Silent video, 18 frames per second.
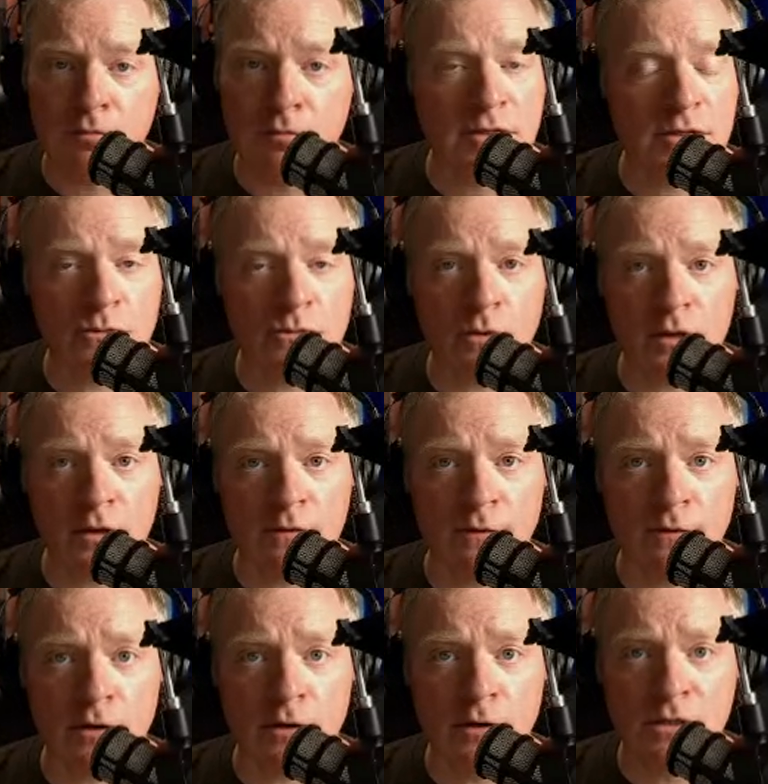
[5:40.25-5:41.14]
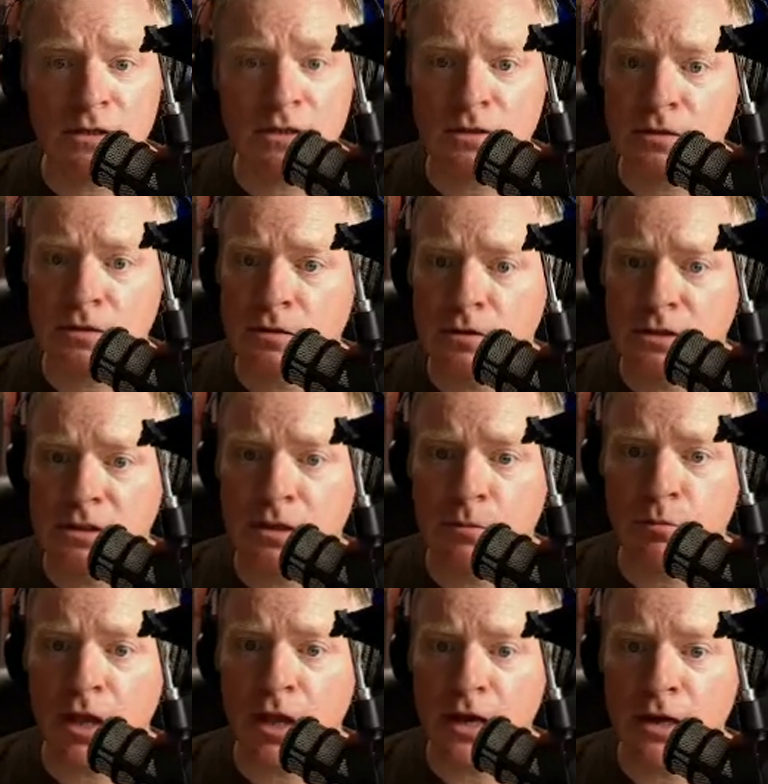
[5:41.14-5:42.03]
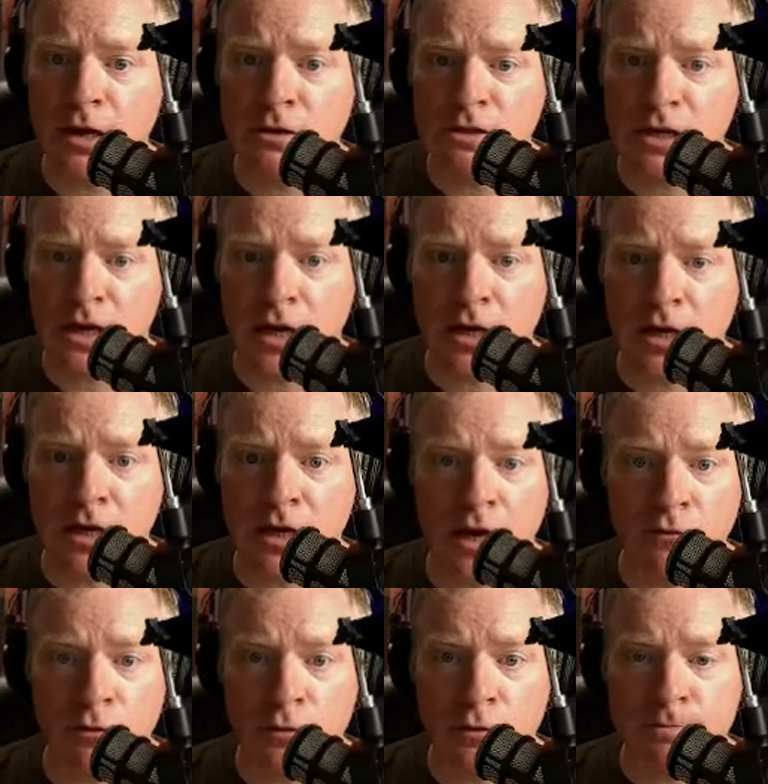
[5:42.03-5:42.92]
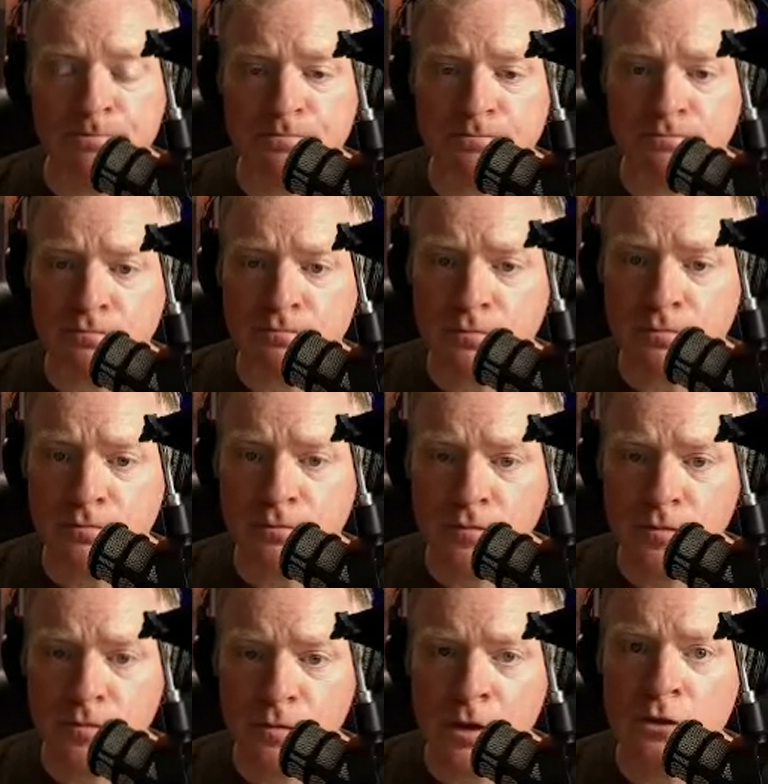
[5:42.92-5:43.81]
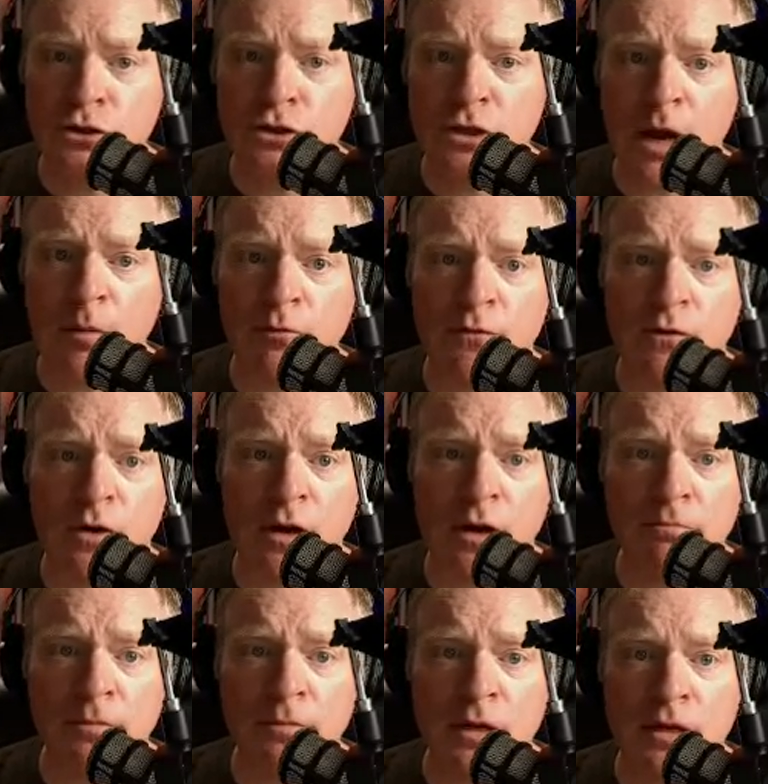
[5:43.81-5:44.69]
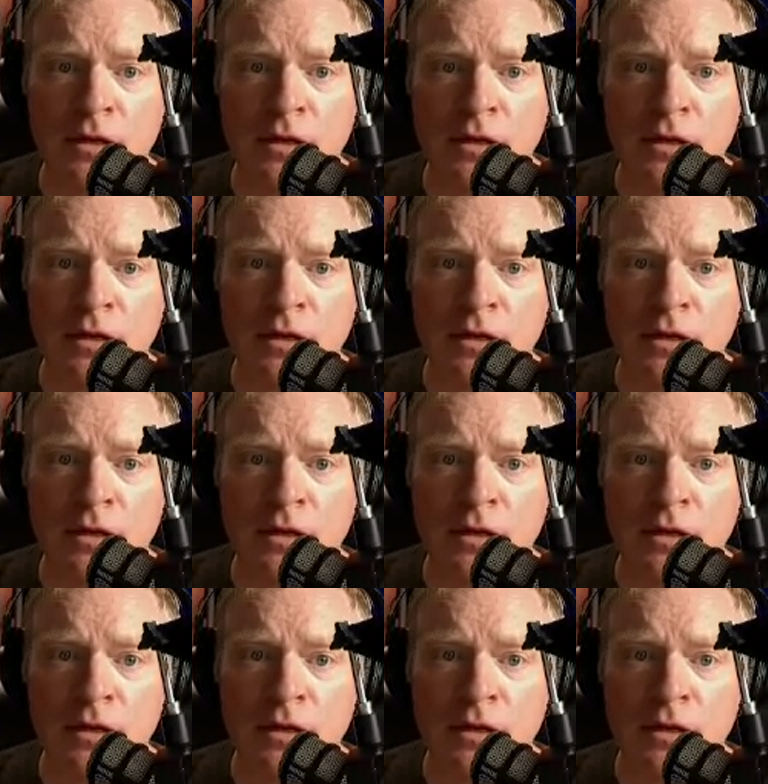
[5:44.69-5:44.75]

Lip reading: This is one of the first suppliers I ever shopped from.